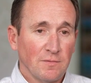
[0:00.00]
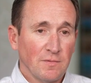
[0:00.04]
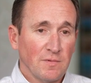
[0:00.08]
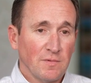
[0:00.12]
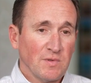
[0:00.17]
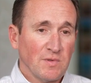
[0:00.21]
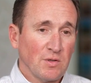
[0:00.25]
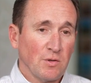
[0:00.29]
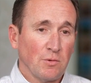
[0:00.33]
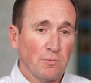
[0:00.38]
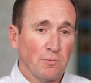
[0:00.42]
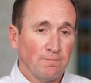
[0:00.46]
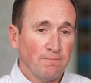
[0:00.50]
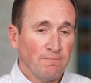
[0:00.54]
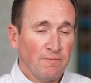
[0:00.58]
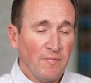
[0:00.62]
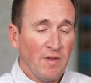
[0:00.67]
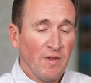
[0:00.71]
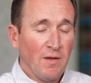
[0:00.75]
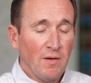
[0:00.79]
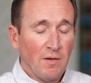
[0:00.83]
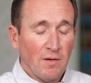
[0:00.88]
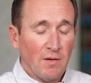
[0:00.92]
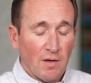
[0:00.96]
So
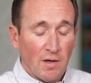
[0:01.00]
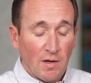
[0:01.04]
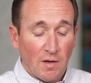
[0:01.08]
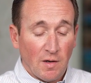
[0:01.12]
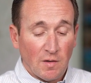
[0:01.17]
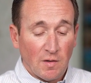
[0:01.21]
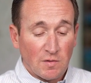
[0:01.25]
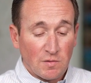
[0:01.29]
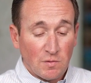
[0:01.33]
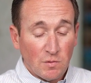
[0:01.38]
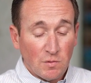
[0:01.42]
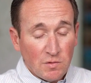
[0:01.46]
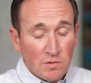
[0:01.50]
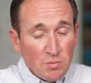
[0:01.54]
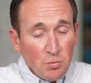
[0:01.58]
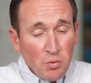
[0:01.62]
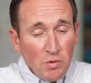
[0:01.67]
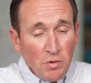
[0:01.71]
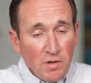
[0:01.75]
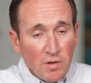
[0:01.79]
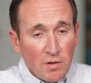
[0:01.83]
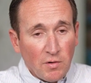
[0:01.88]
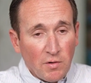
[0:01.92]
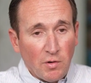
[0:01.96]
it's
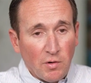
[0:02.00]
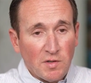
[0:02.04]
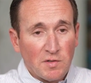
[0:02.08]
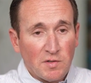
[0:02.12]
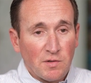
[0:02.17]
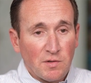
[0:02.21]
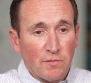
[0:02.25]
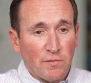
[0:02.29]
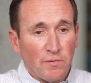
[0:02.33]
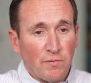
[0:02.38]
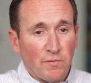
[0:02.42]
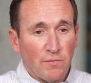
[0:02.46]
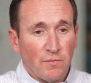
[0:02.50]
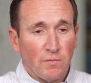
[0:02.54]
pretty aggressive,